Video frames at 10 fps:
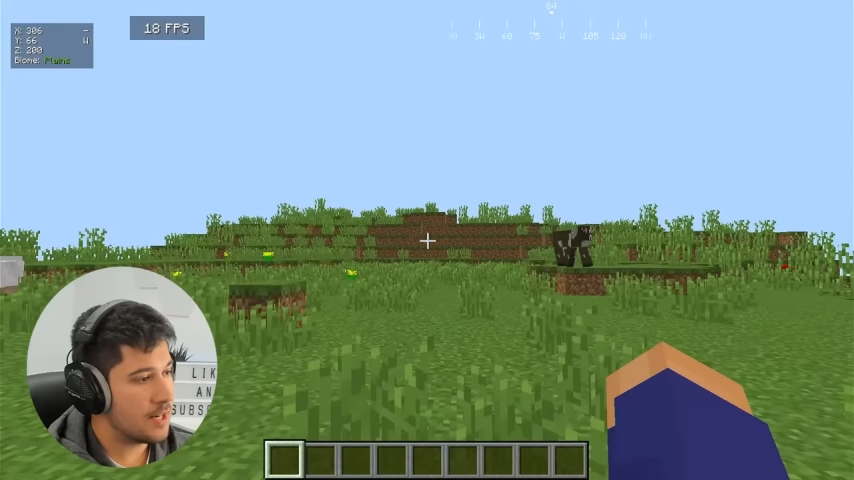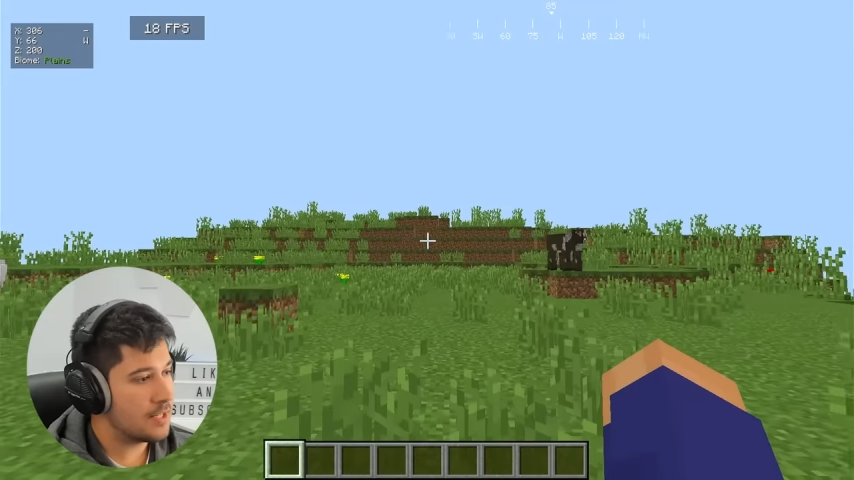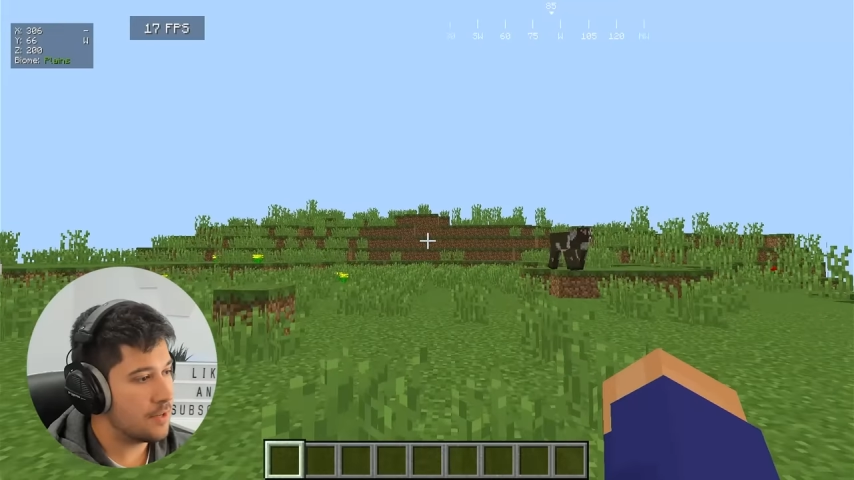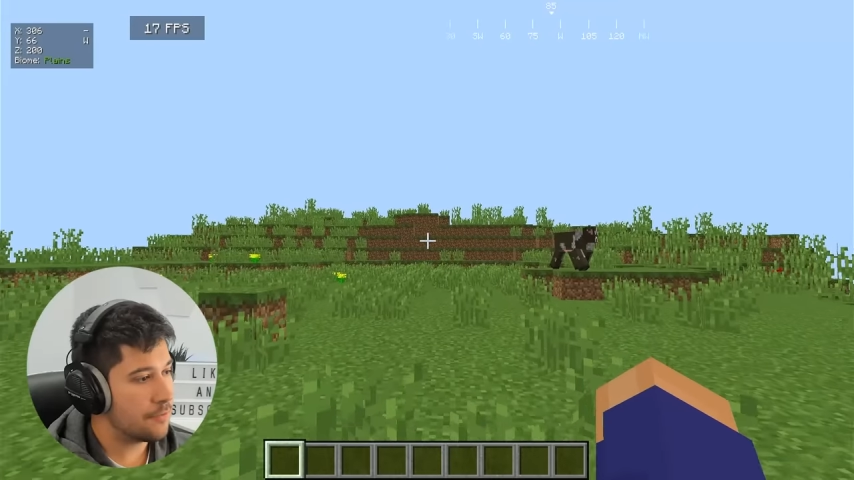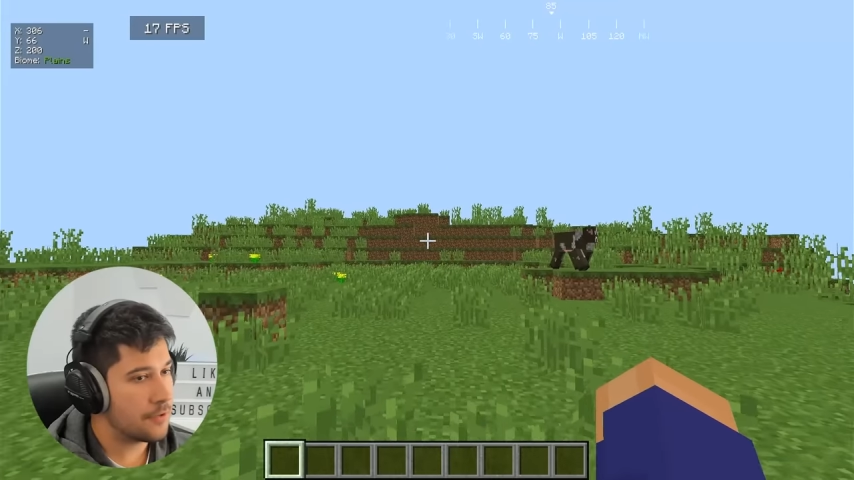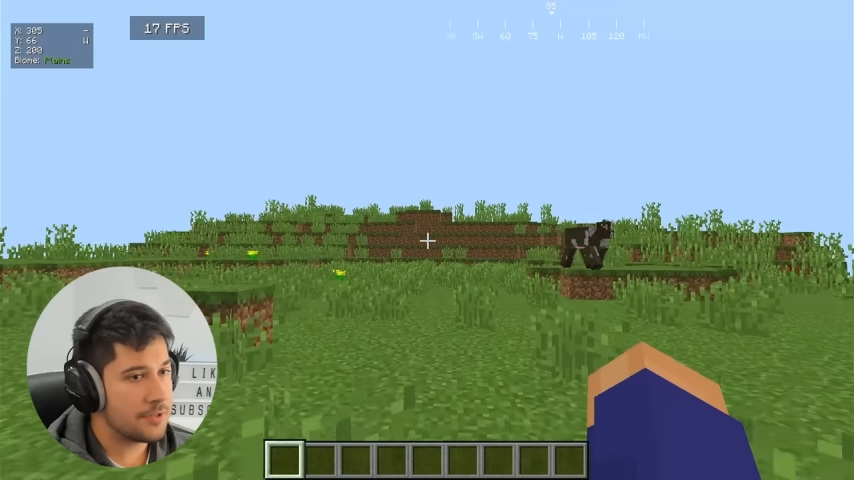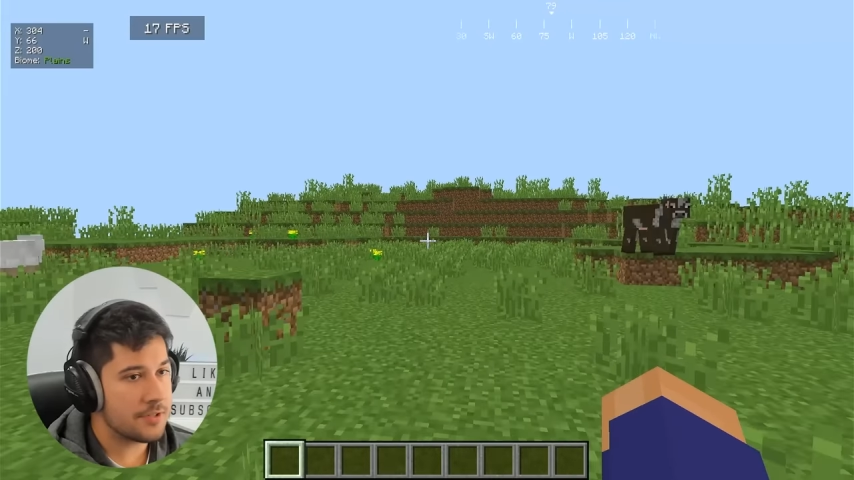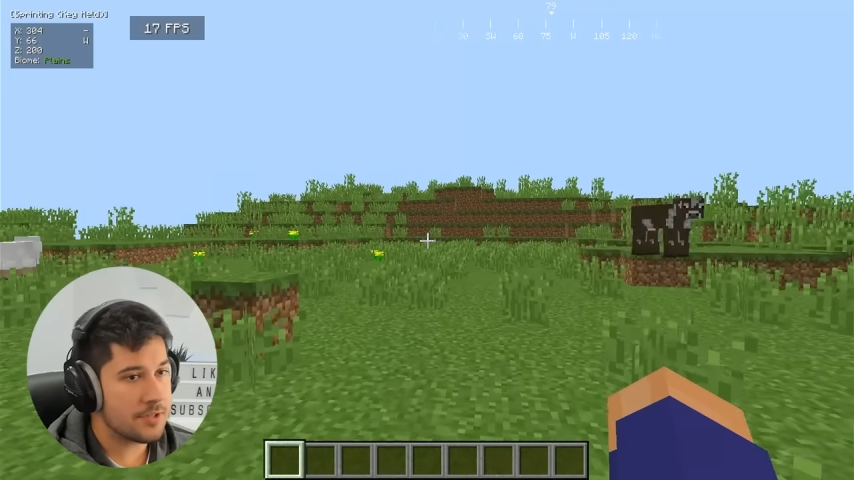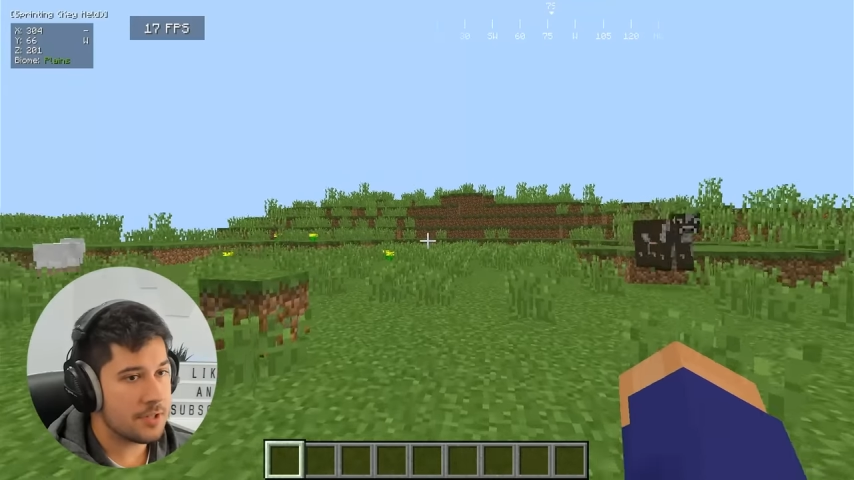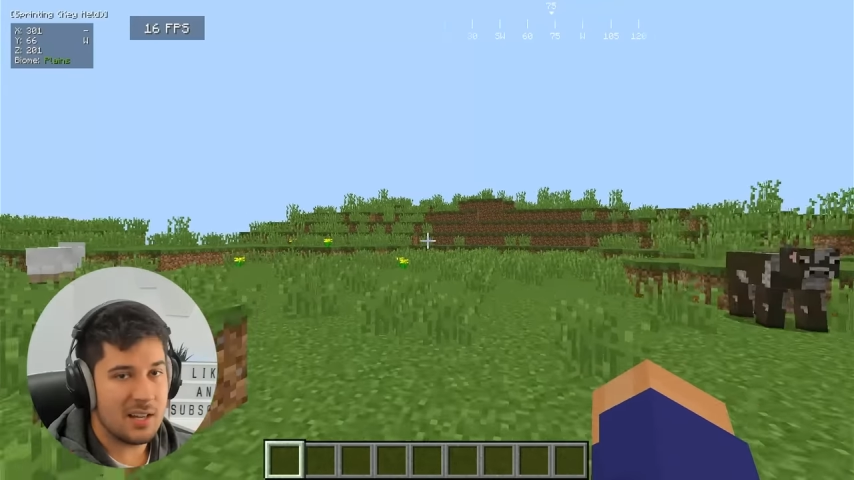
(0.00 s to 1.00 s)
any
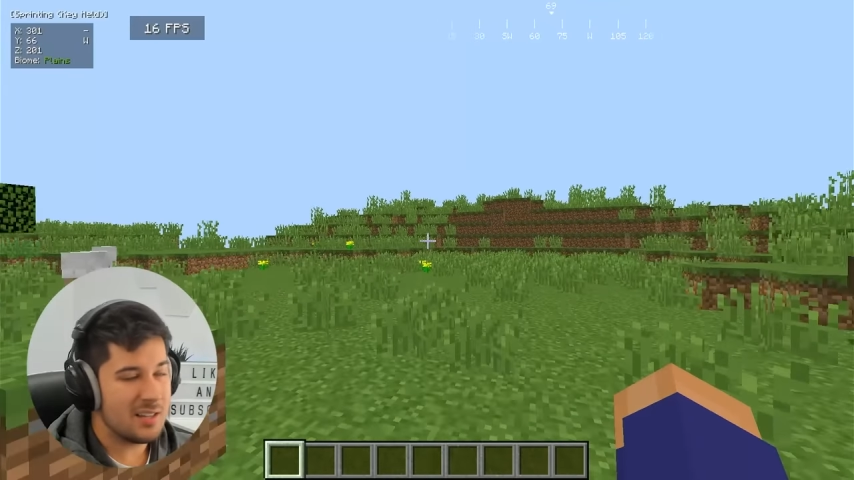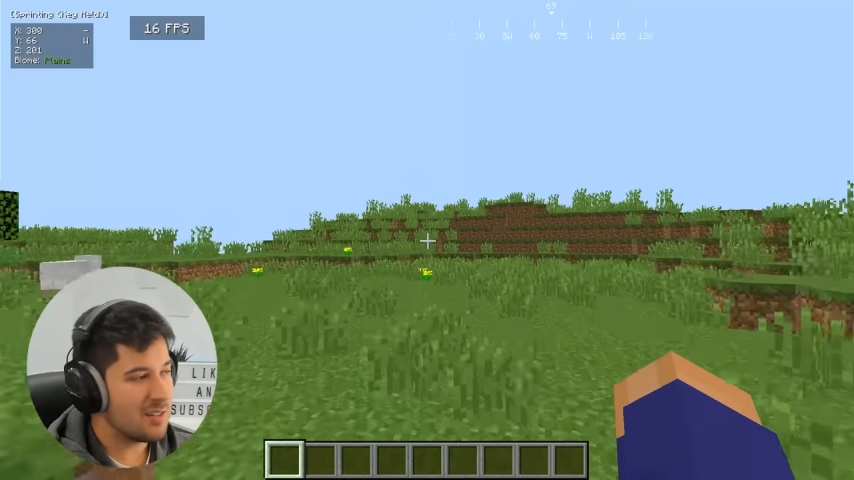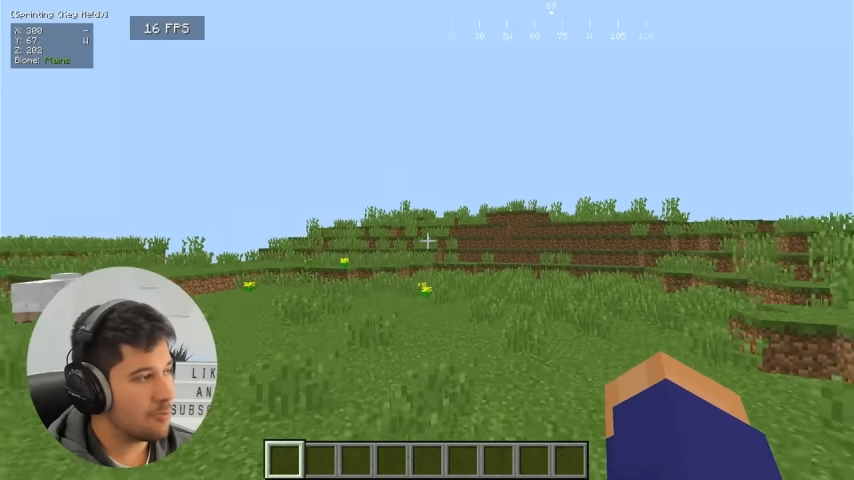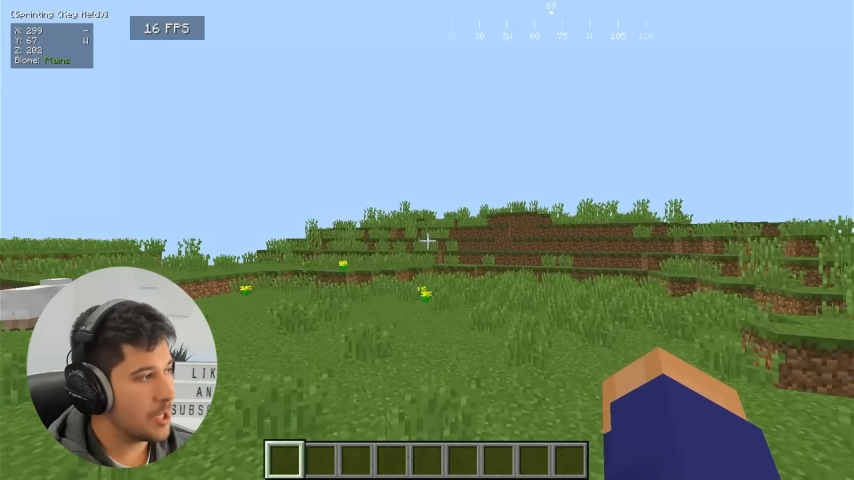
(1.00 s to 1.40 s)
difference. Uh,